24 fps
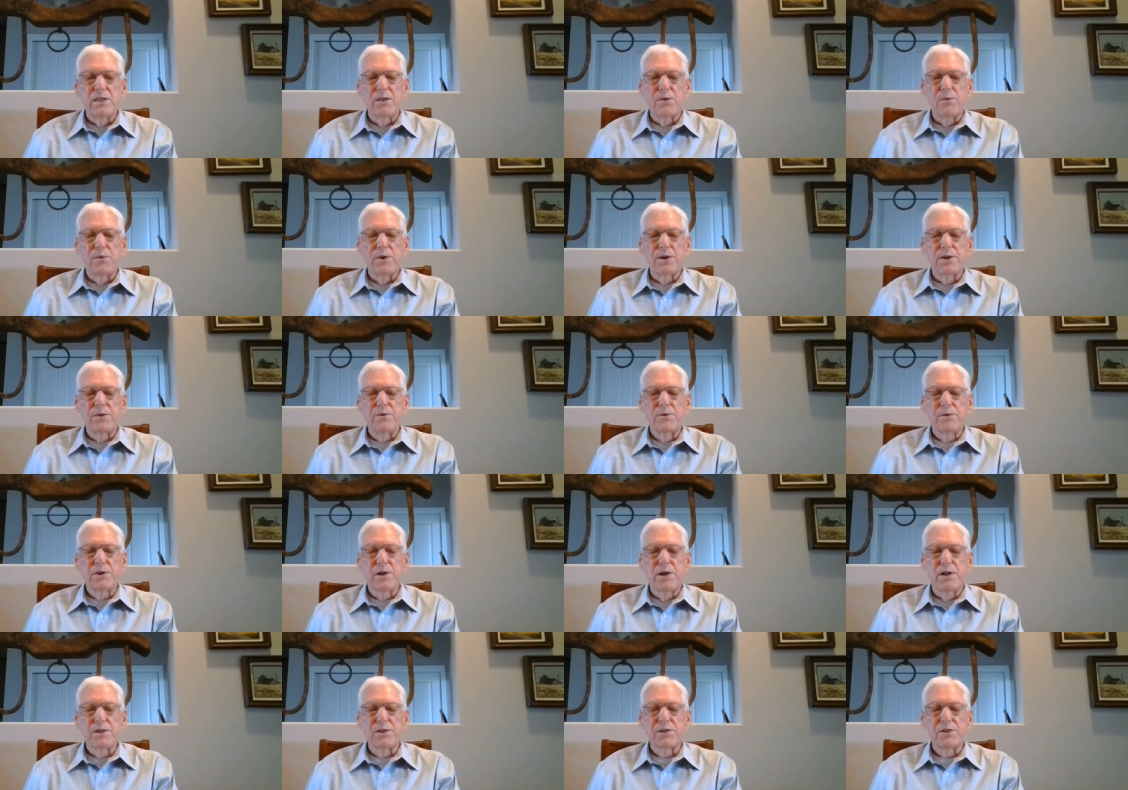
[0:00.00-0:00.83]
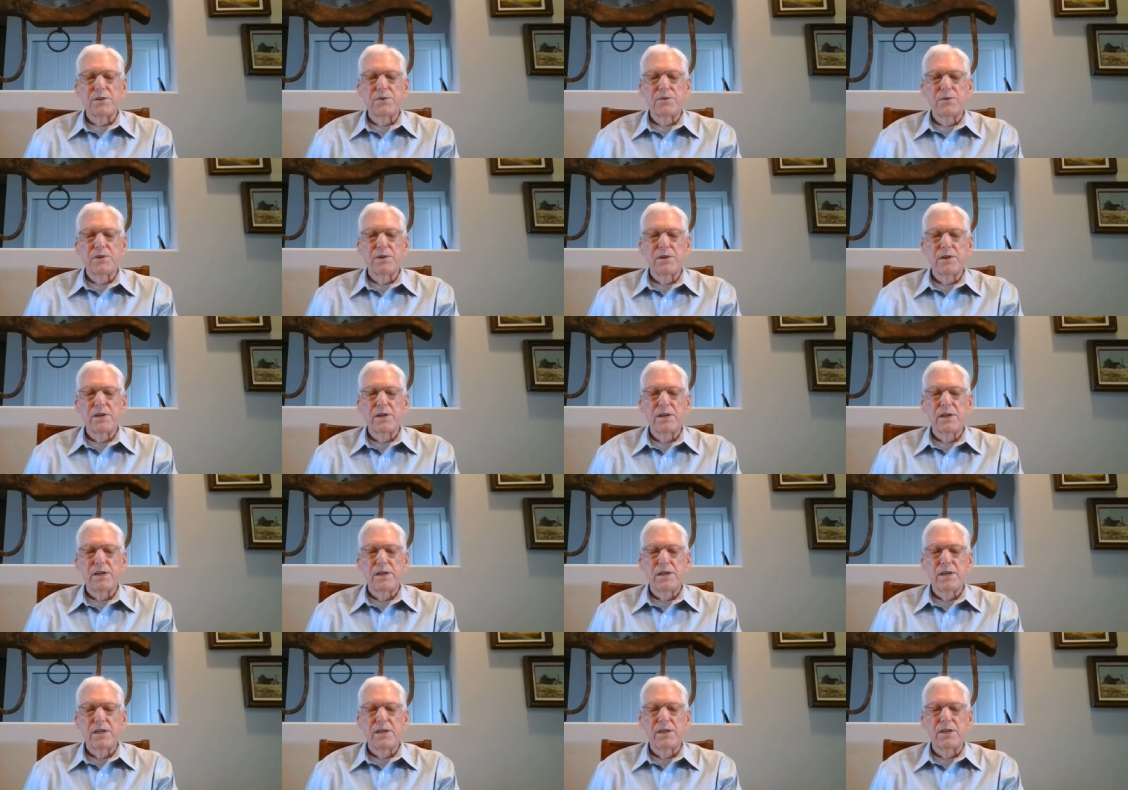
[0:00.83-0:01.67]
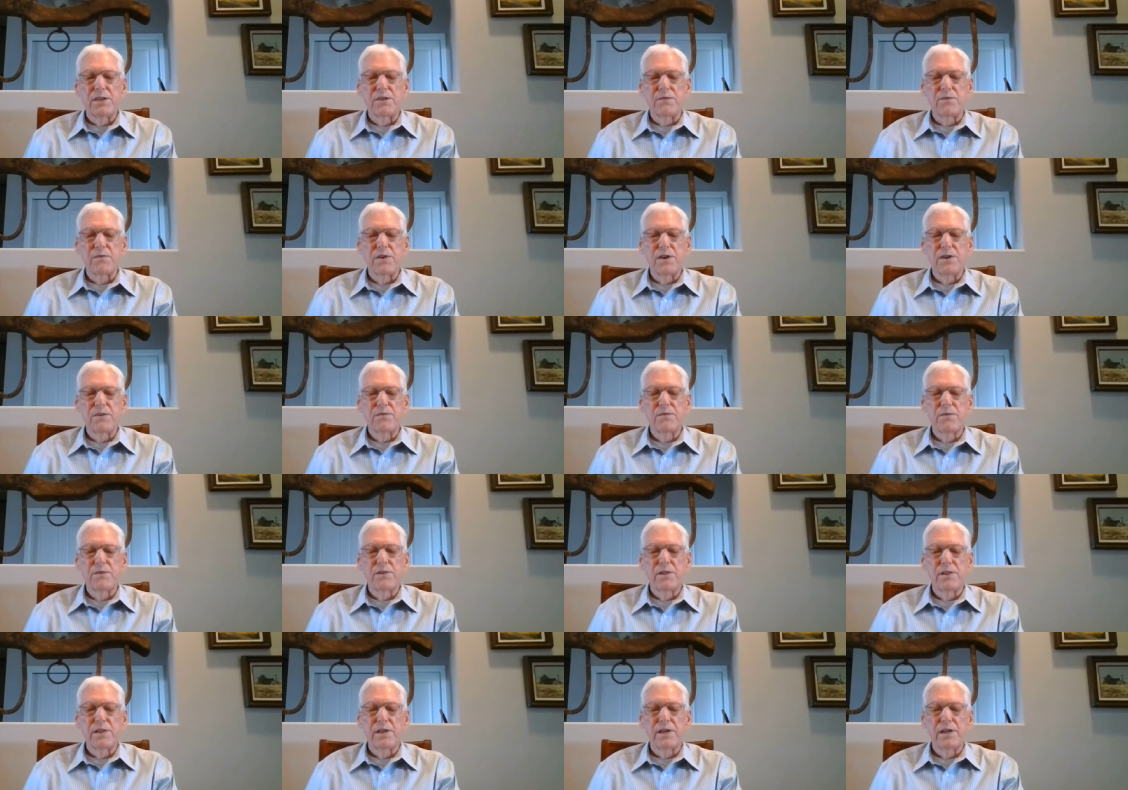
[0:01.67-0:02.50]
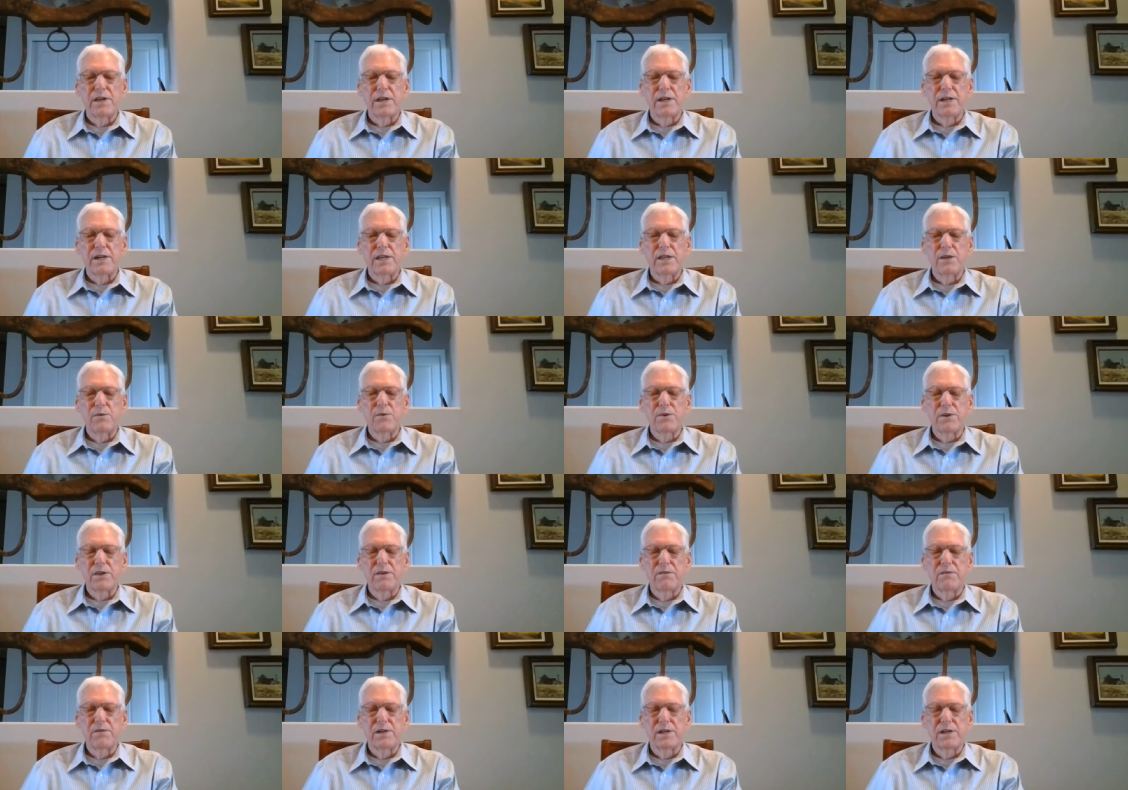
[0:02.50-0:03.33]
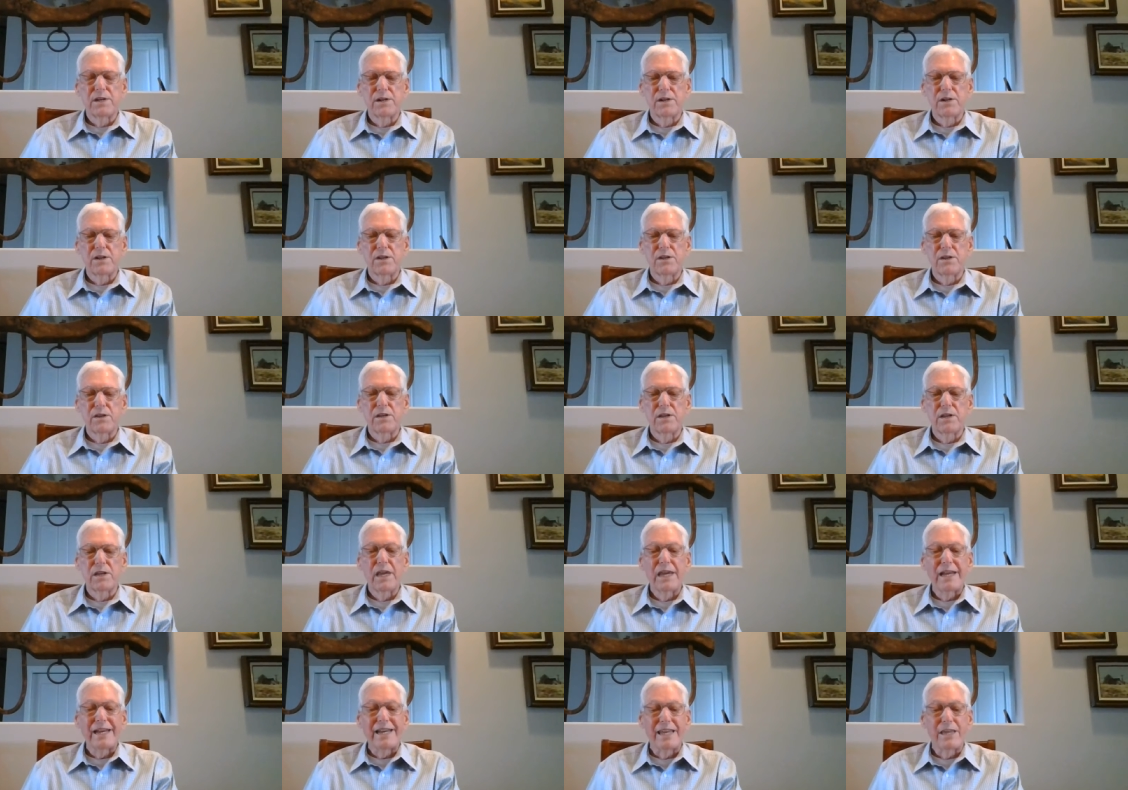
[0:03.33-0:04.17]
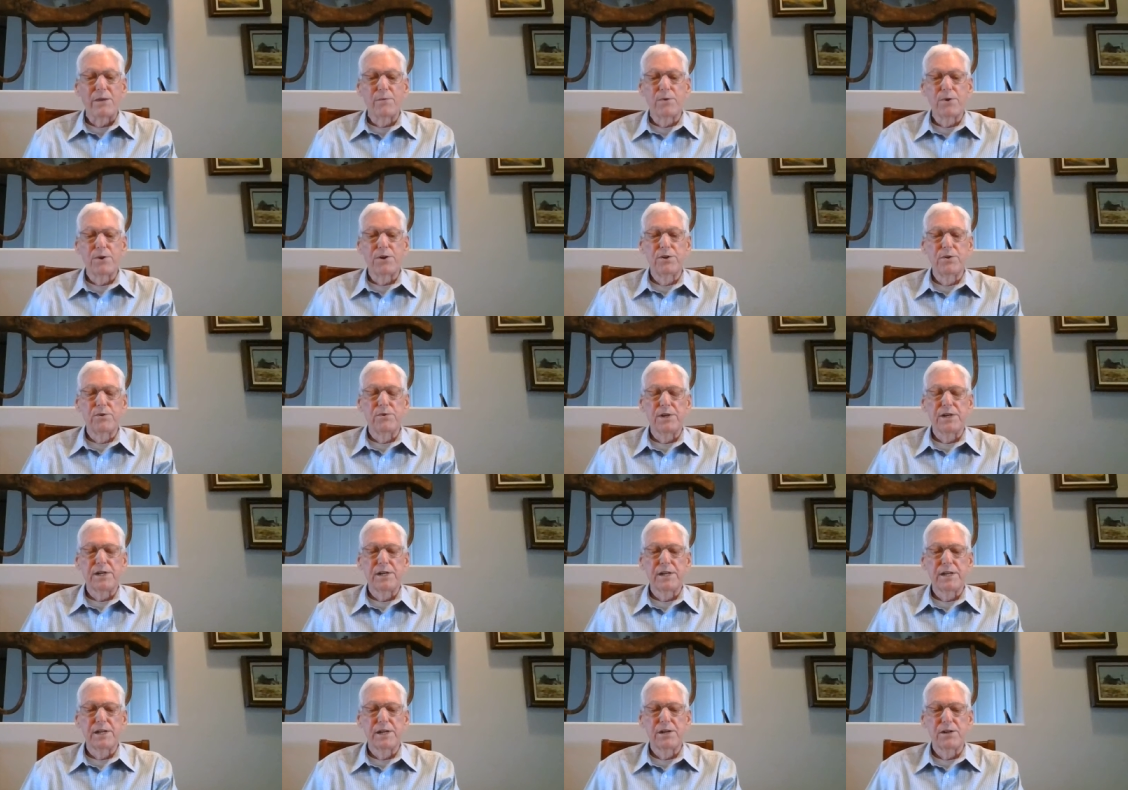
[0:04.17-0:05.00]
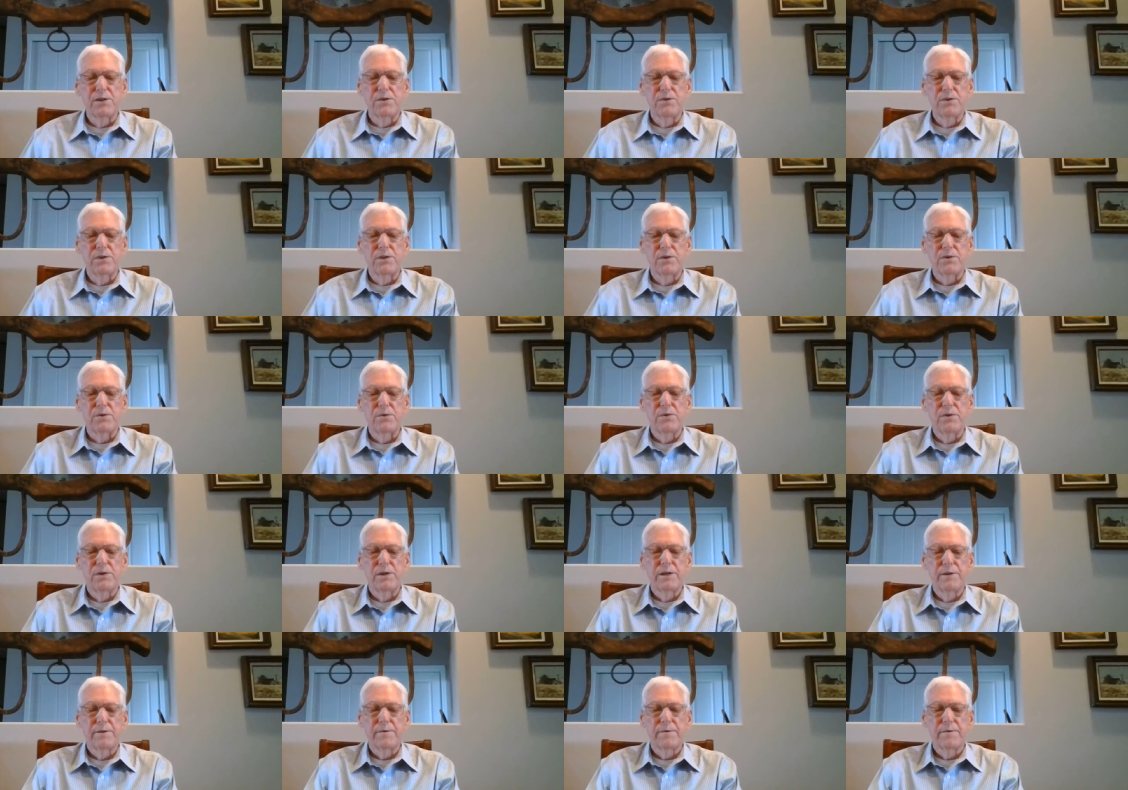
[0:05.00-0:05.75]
The one who calls you is faithful, and he will give it unto you, and he will do it to you.